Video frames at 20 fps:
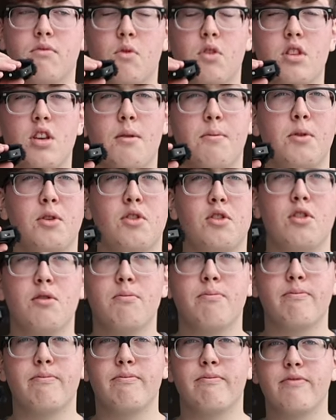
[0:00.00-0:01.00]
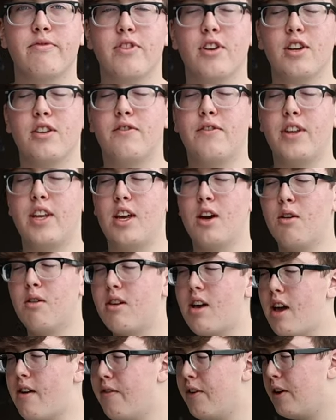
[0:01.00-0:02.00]
What's up YouTube? First
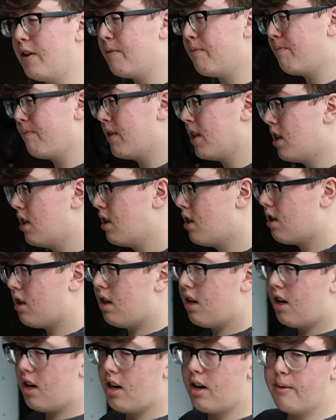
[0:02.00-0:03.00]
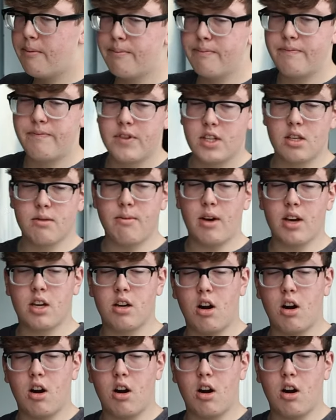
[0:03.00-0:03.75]
video ever. Um, this is my